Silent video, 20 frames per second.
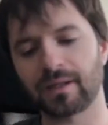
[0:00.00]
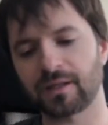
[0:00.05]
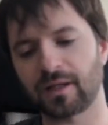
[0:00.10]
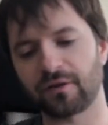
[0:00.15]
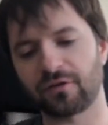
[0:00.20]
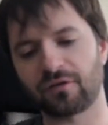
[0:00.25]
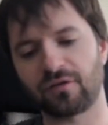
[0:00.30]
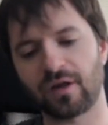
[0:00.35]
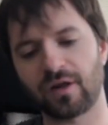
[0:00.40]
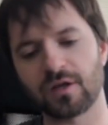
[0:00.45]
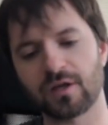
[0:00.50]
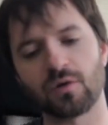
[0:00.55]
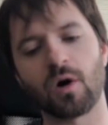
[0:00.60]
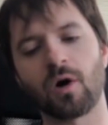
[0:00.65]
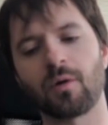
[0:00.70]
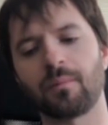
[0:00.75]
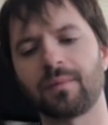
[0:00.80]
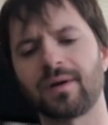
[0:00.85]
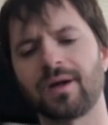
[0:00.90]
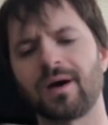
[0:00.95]
Let's say you
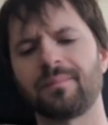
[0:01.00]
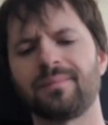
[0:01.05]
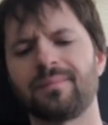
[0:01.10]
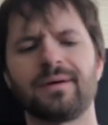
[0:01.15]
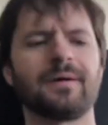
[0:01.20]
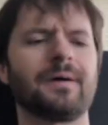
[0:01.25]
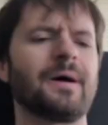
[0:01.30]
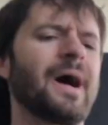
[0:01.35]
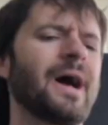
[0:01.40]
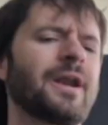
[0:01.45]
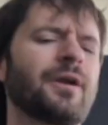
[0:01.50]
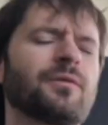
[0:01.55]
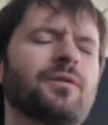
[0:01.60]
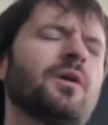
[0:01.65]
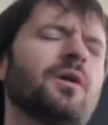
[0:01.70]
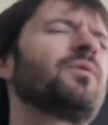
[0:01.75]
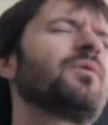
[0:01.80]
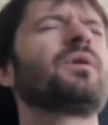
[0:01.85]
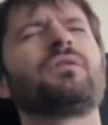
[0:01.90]
open up, I don't know,